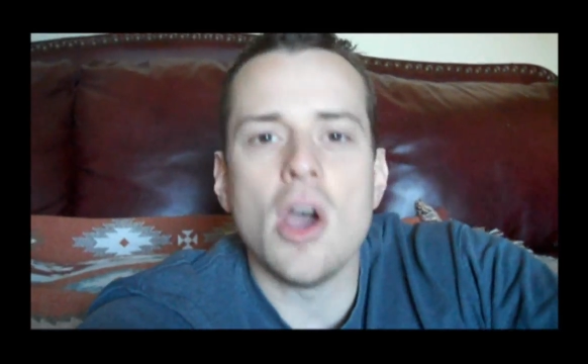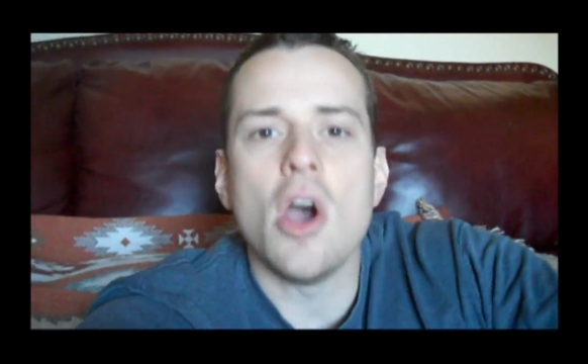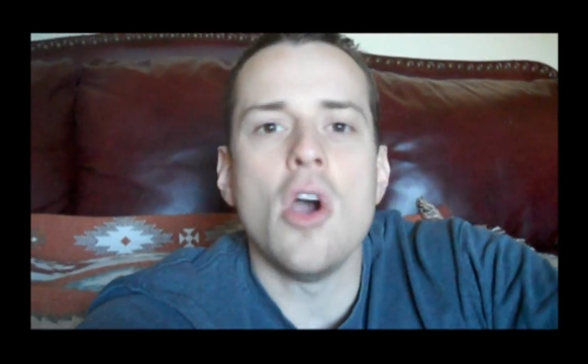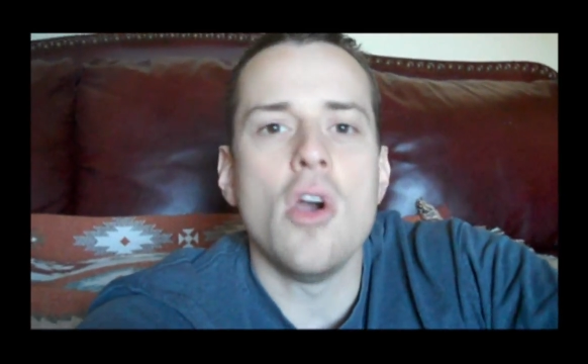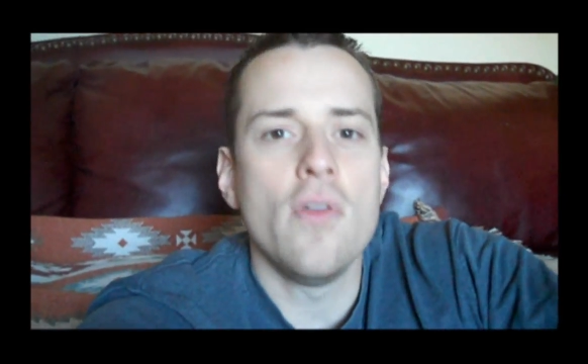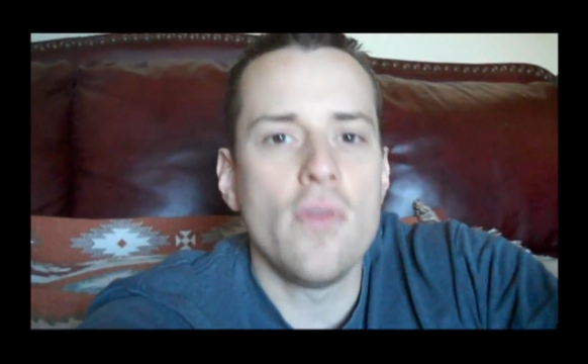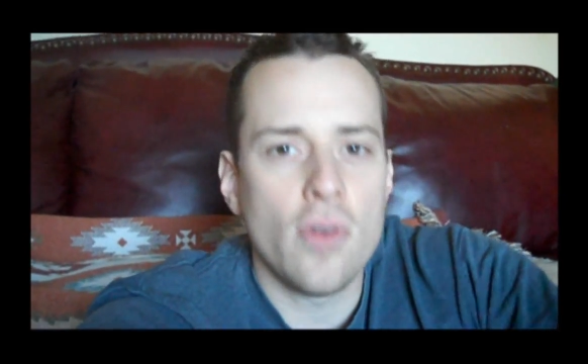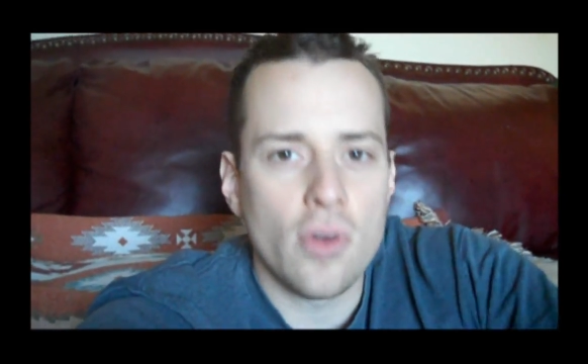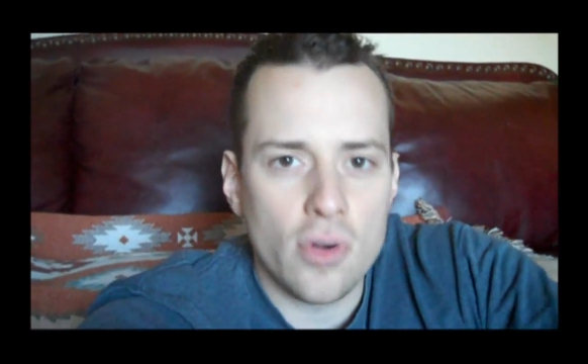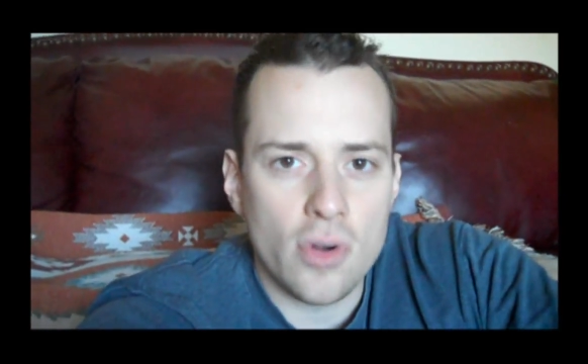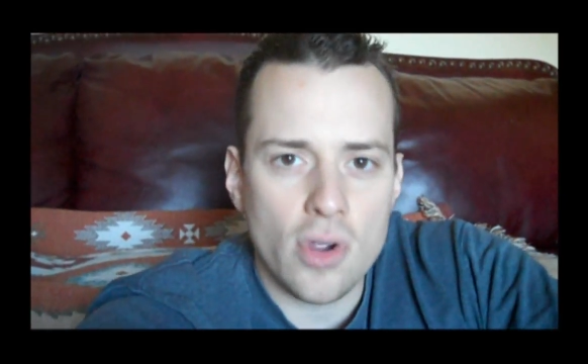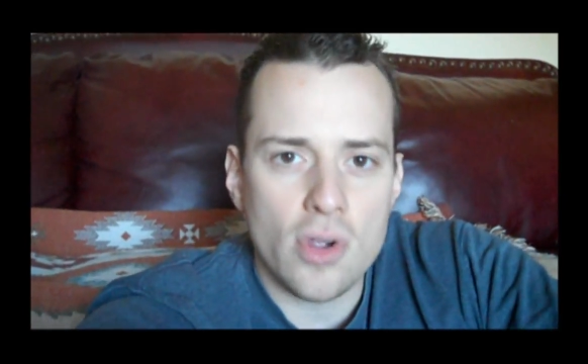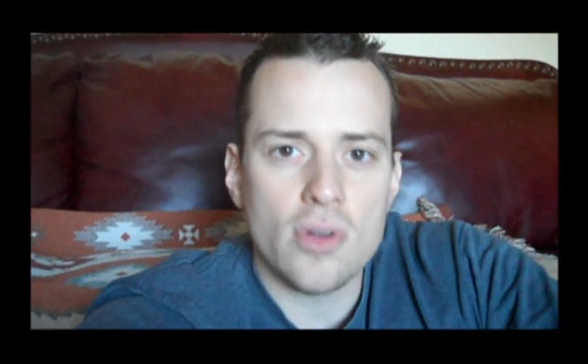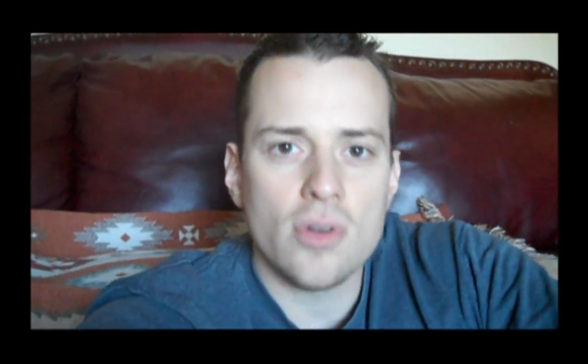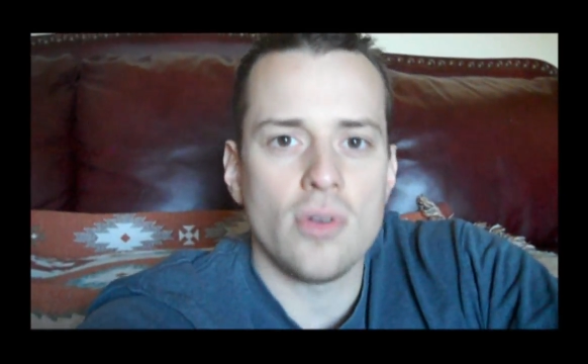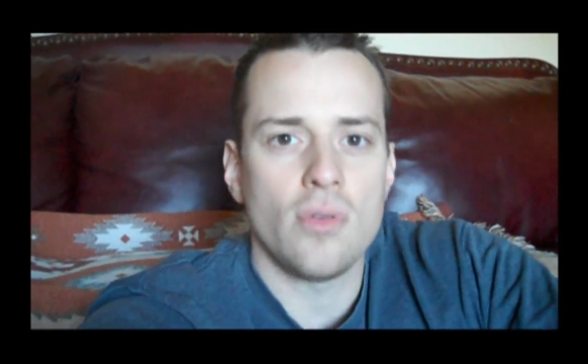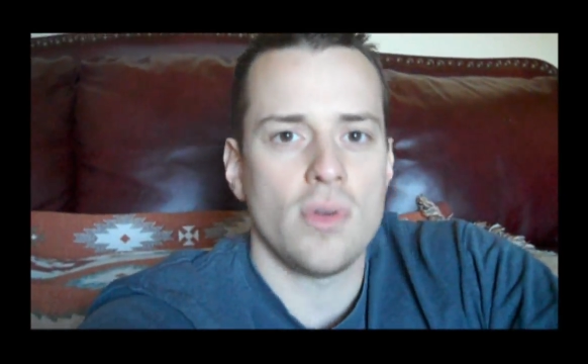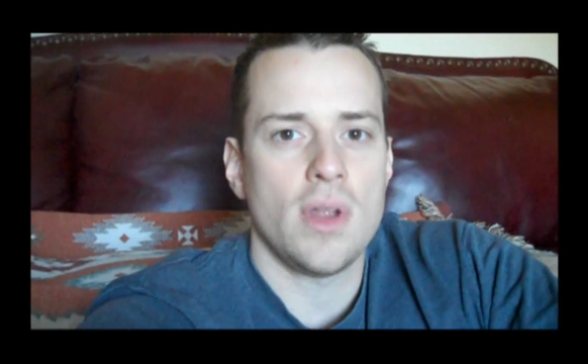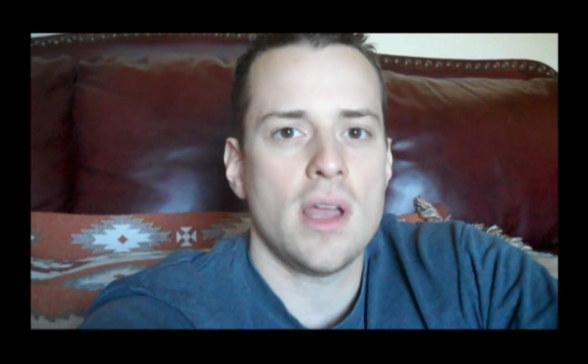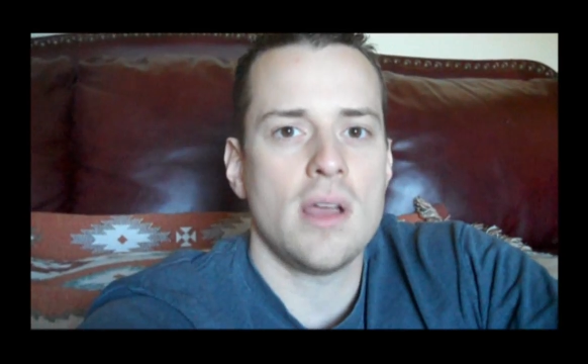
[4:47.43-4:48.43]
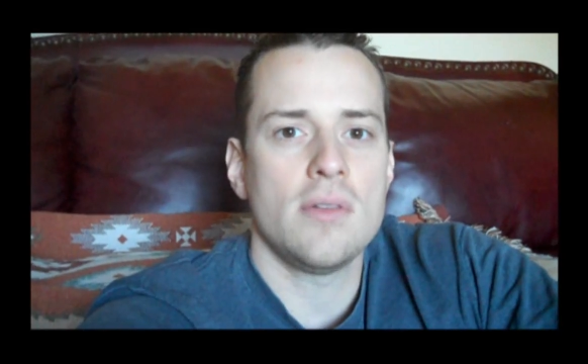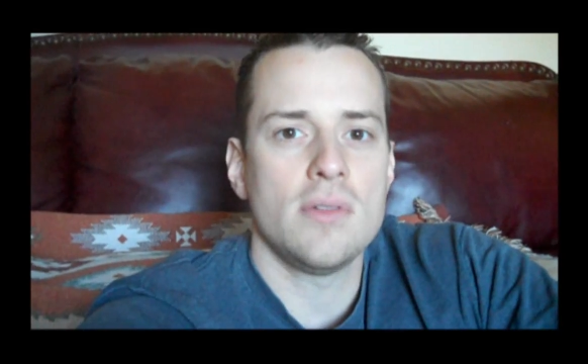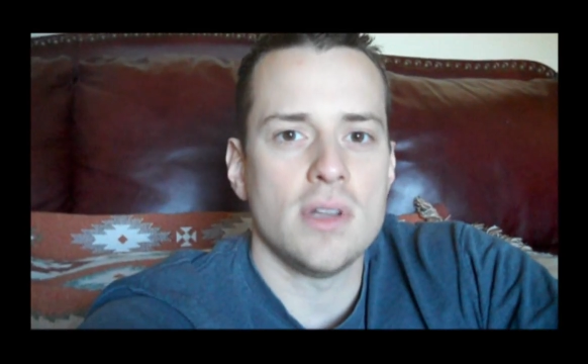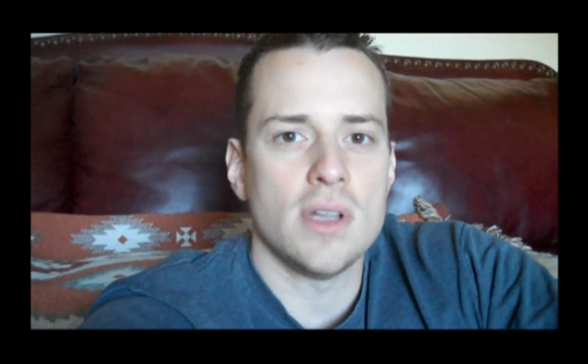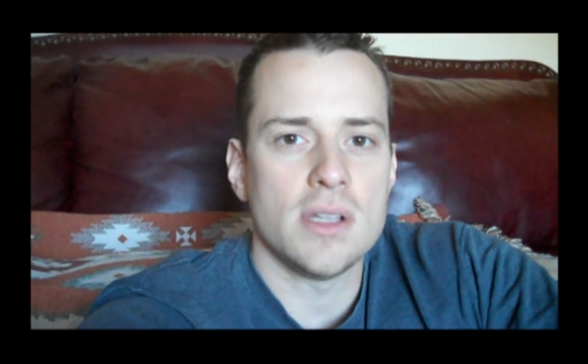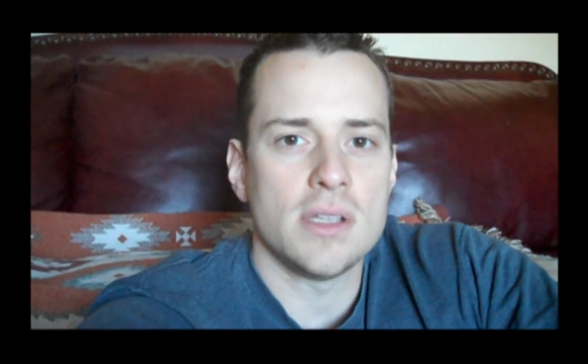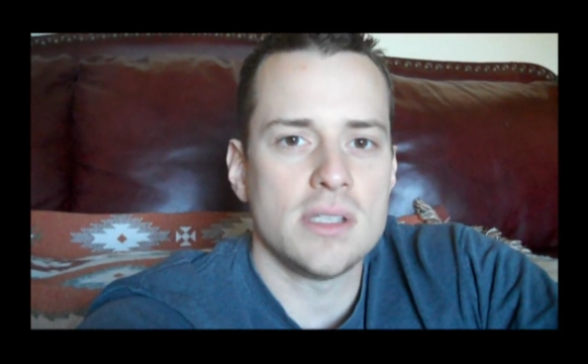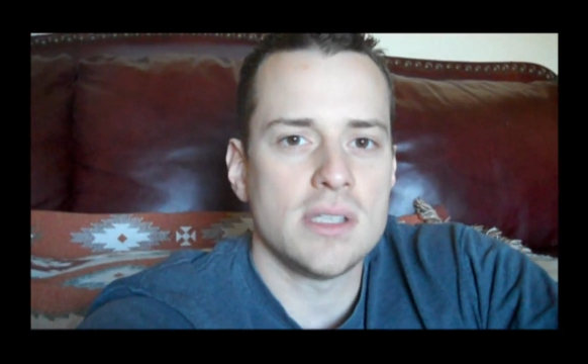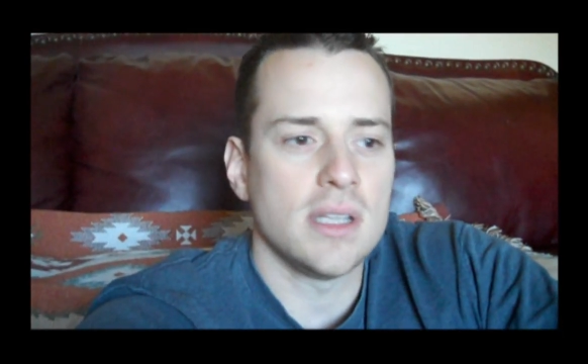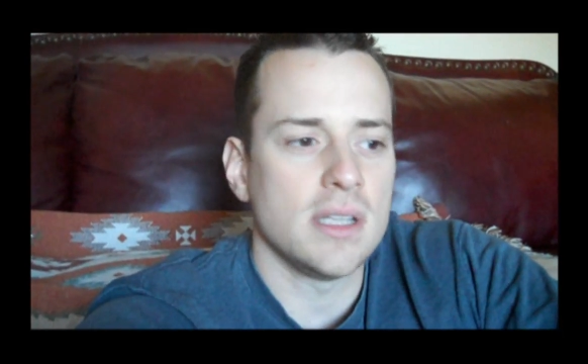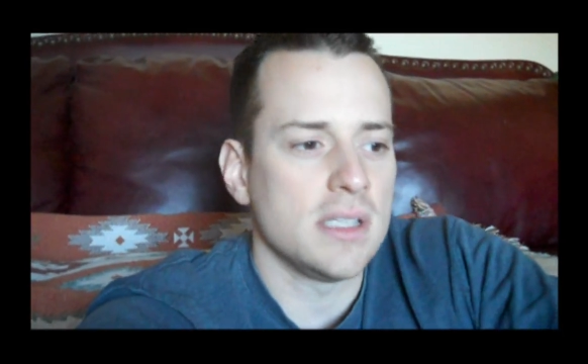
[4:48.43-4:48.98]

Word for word: overgrown around us,